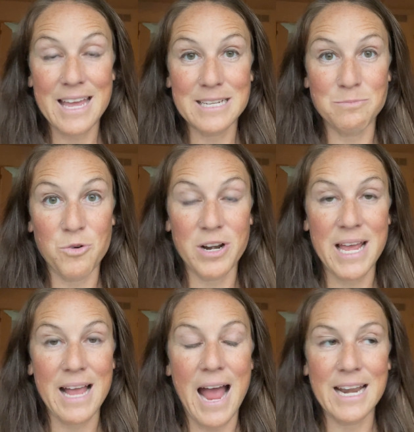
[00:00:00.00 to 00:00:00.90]
It is
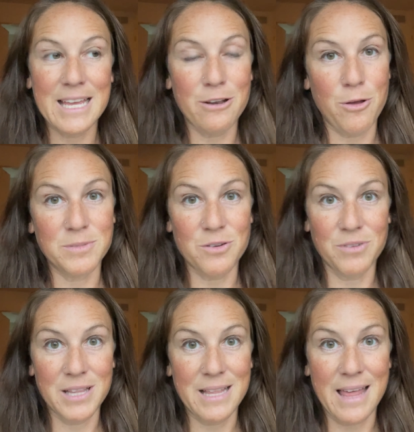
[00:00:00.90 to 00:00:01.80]
morning. I didn't get home till
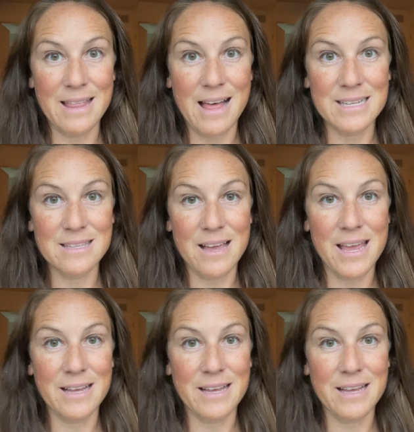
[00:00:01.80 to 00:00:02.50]
really late last night